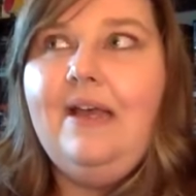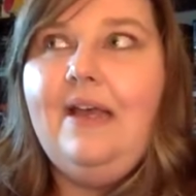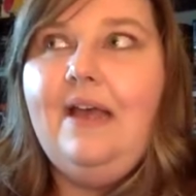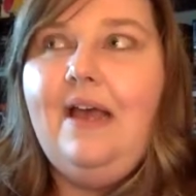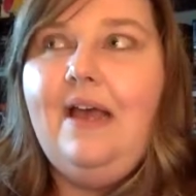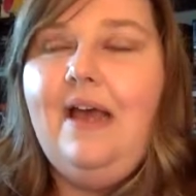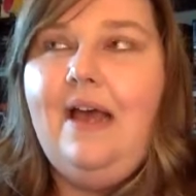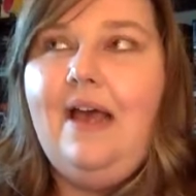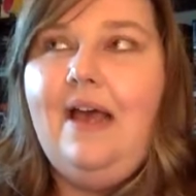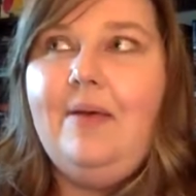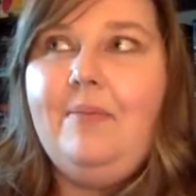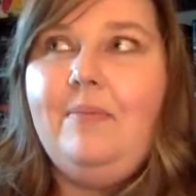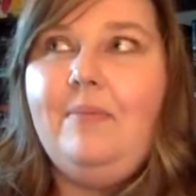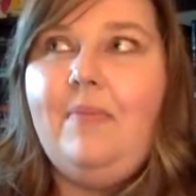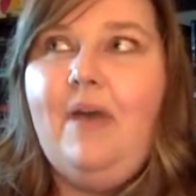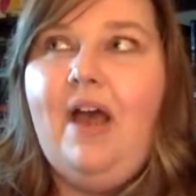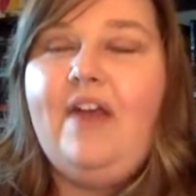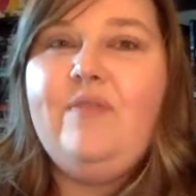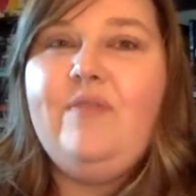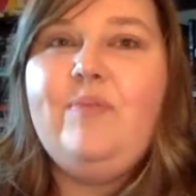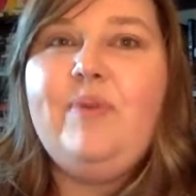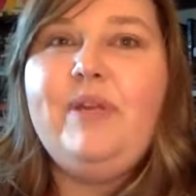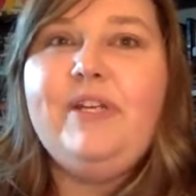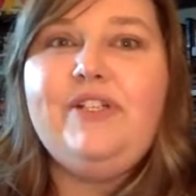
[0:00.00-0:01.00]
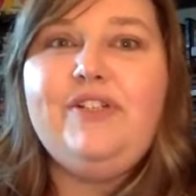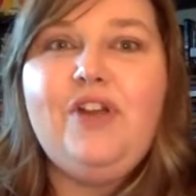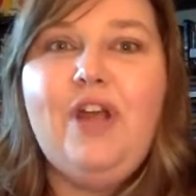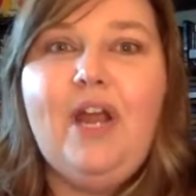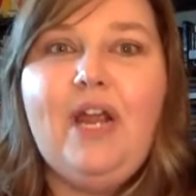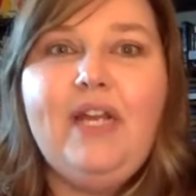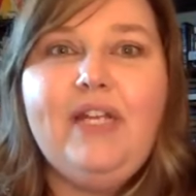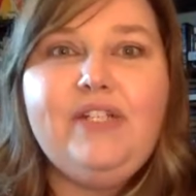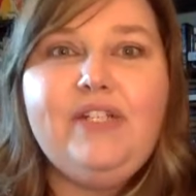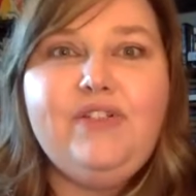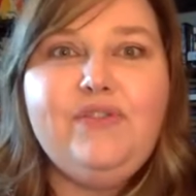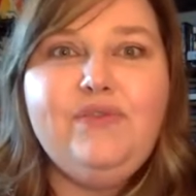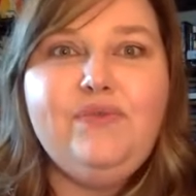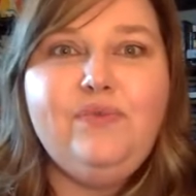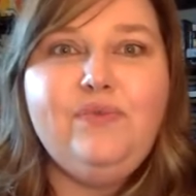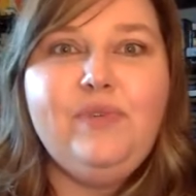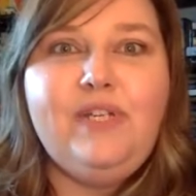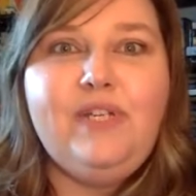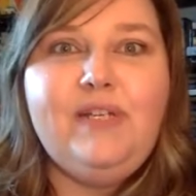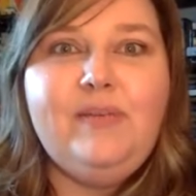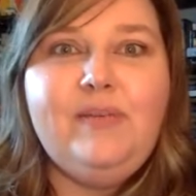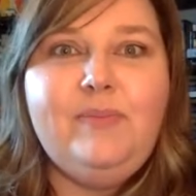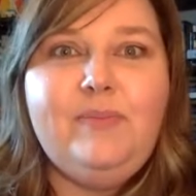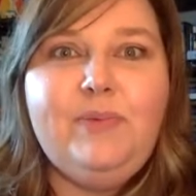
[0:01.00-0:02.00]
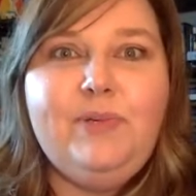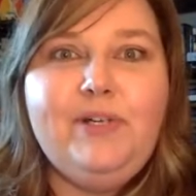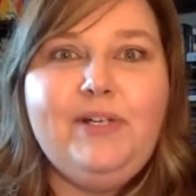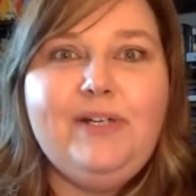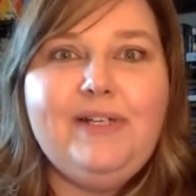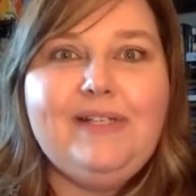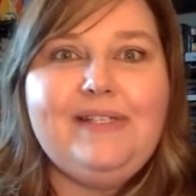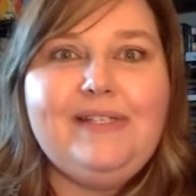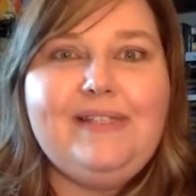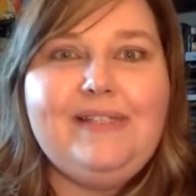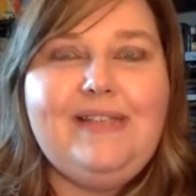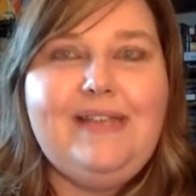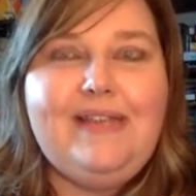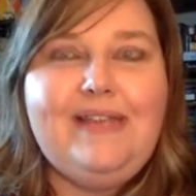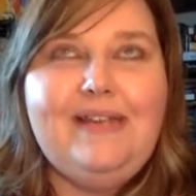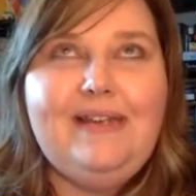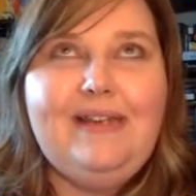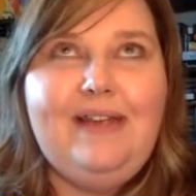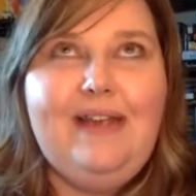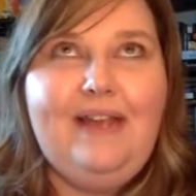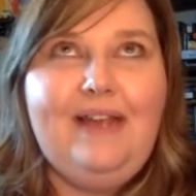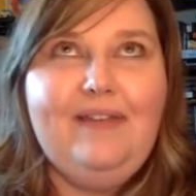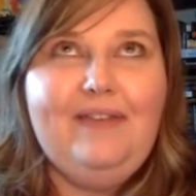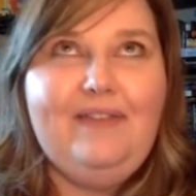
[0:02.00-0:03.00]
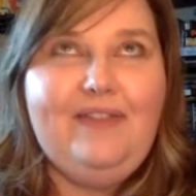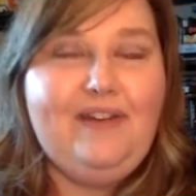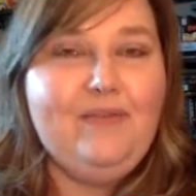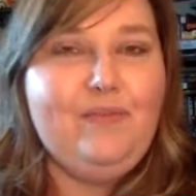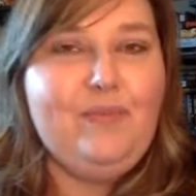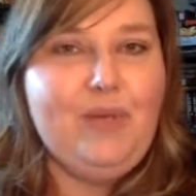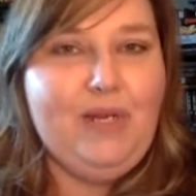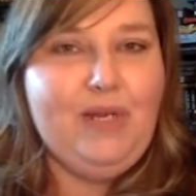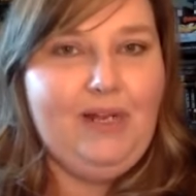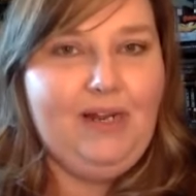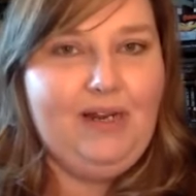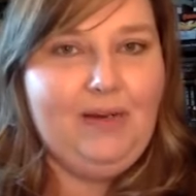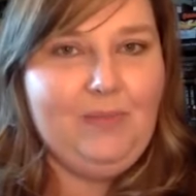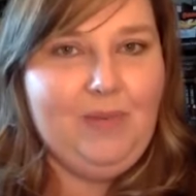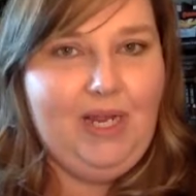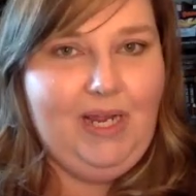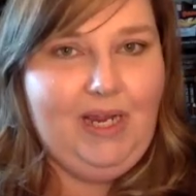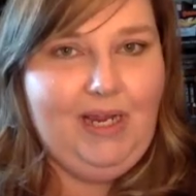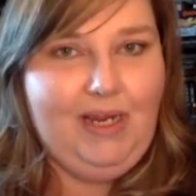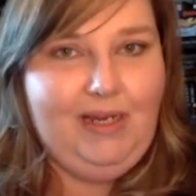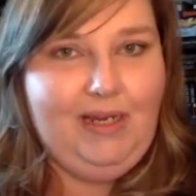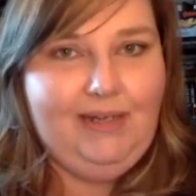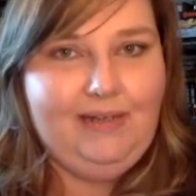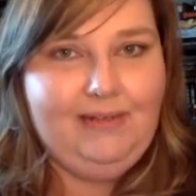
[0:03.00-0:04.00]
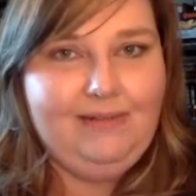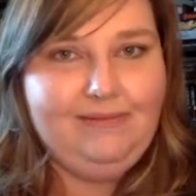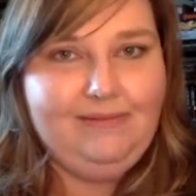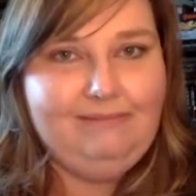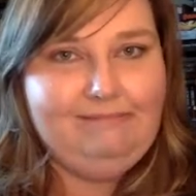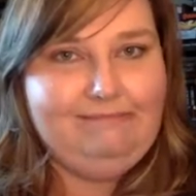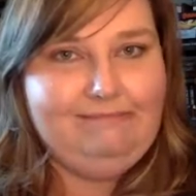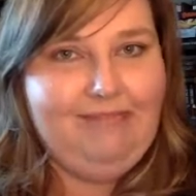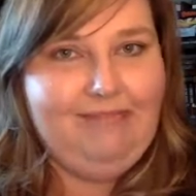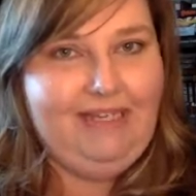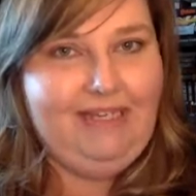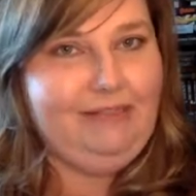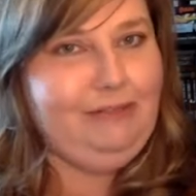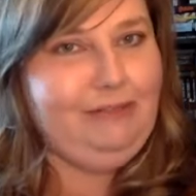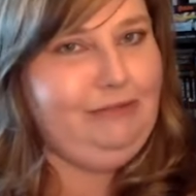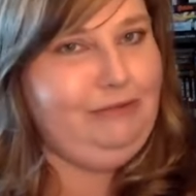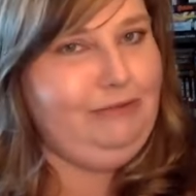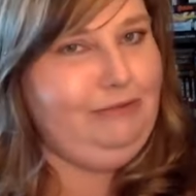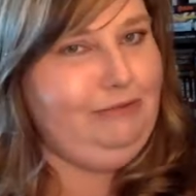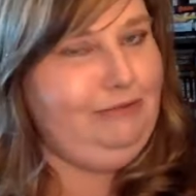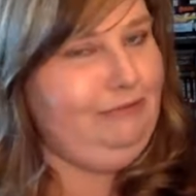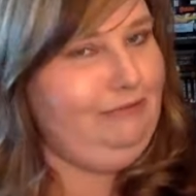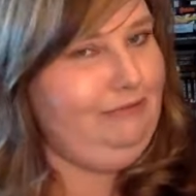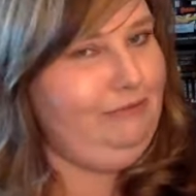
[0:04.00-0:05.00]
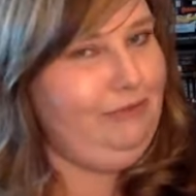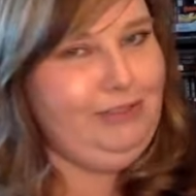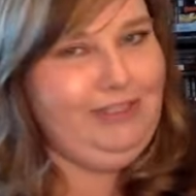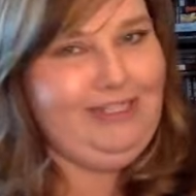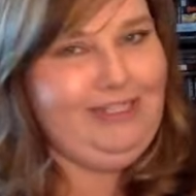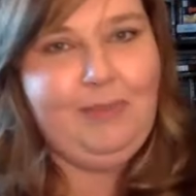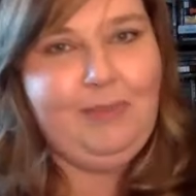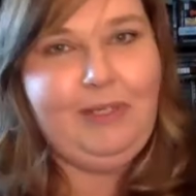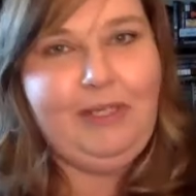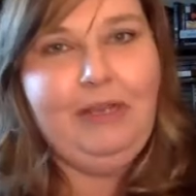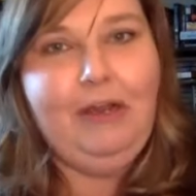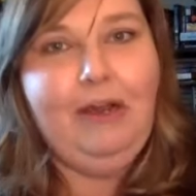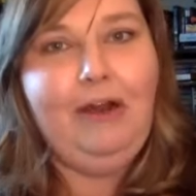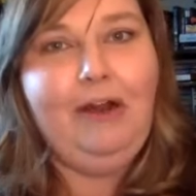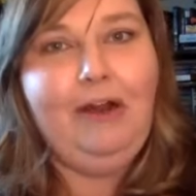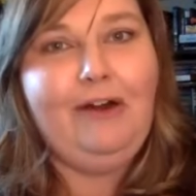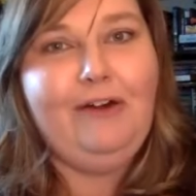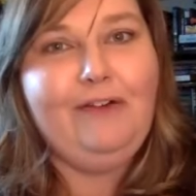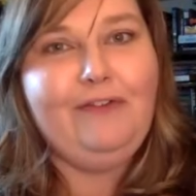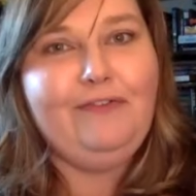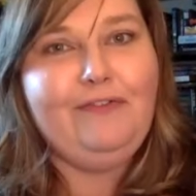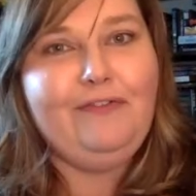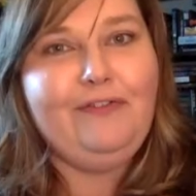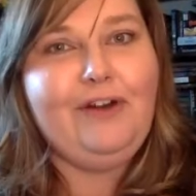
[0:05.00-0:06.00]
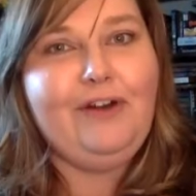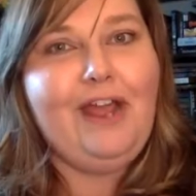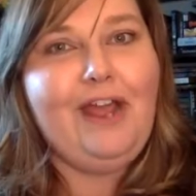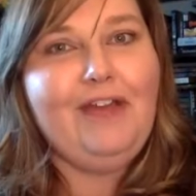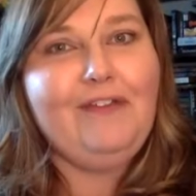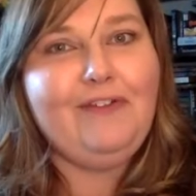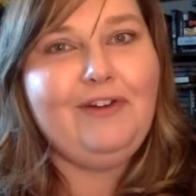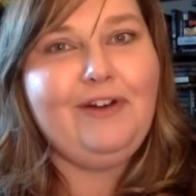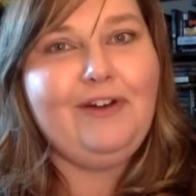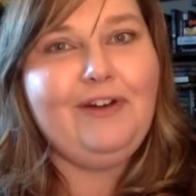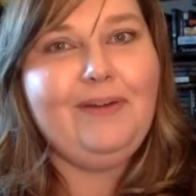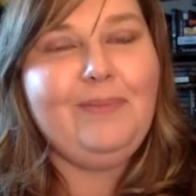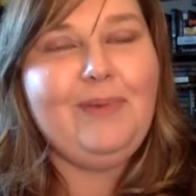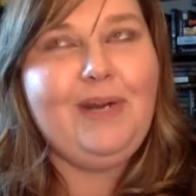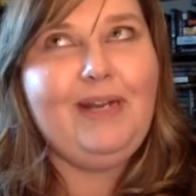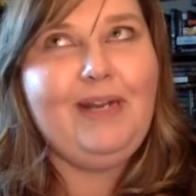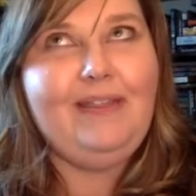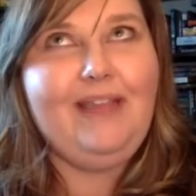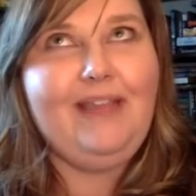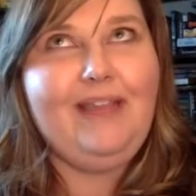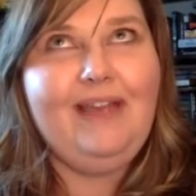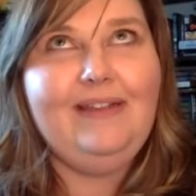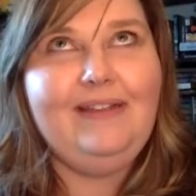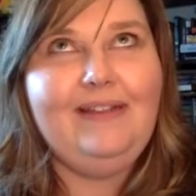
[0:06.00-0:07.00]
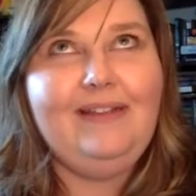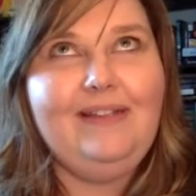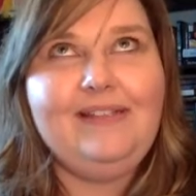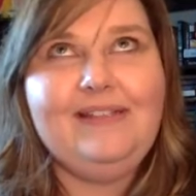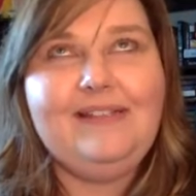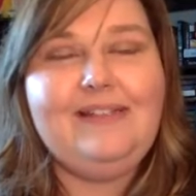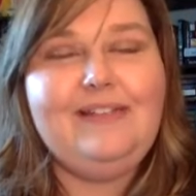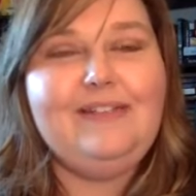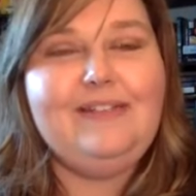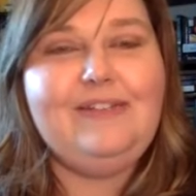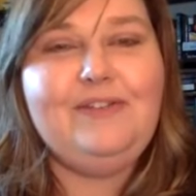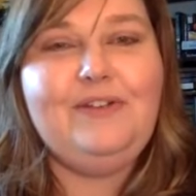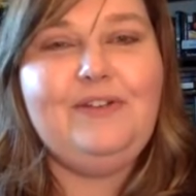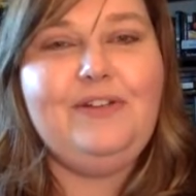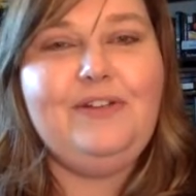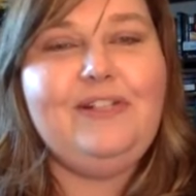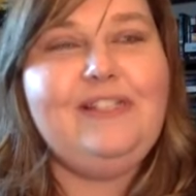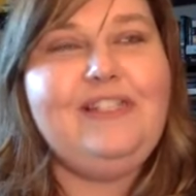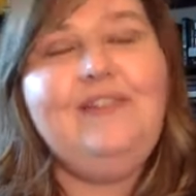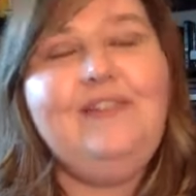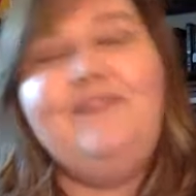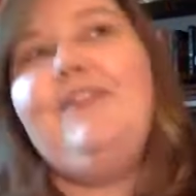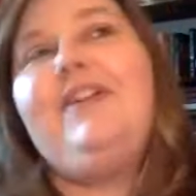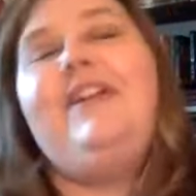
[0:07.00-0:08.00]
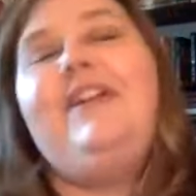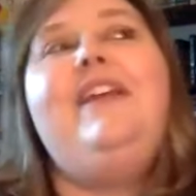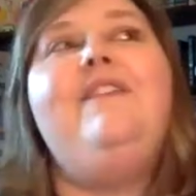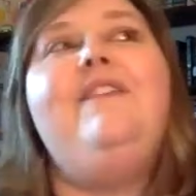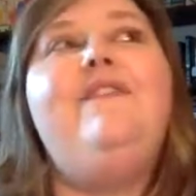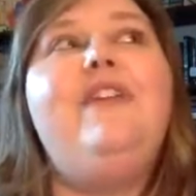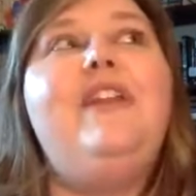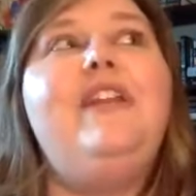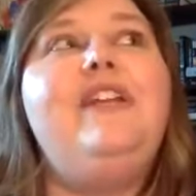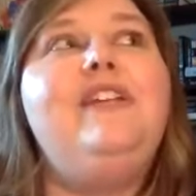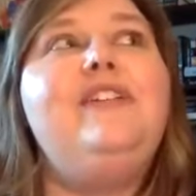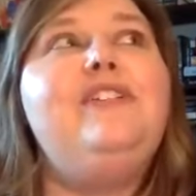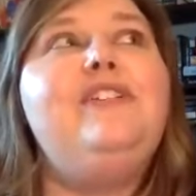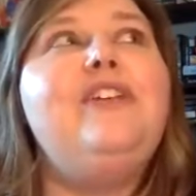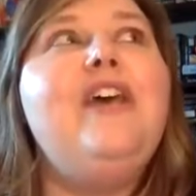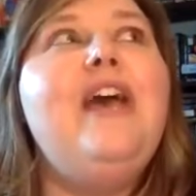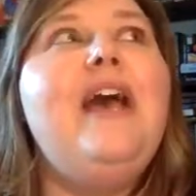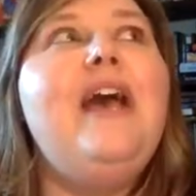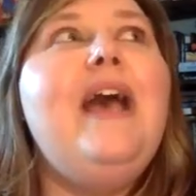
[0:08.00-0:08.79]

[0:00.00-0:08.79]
I've been trying to read books that have been on my like TBR forever, but that list is too long. It's never going to get finished.